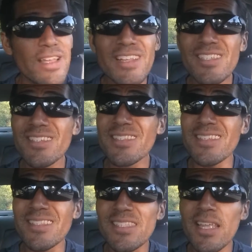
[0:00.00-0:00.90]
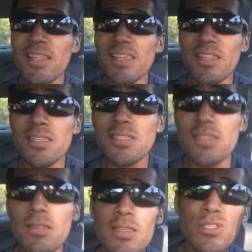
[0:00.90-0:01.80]
It's just insane that these
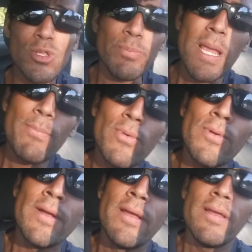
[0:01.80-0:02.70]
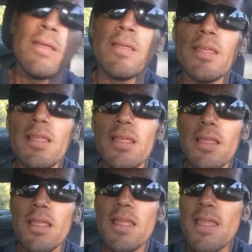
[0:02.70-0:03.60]
are the people
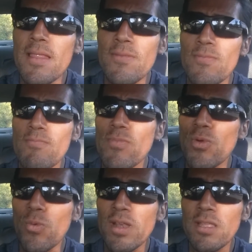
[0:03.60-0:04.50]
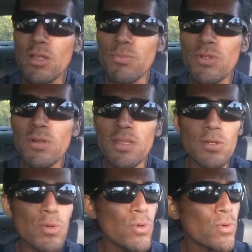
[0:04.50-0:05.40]
in the running community
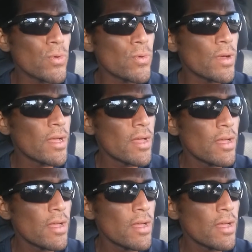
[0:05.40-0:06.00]
who,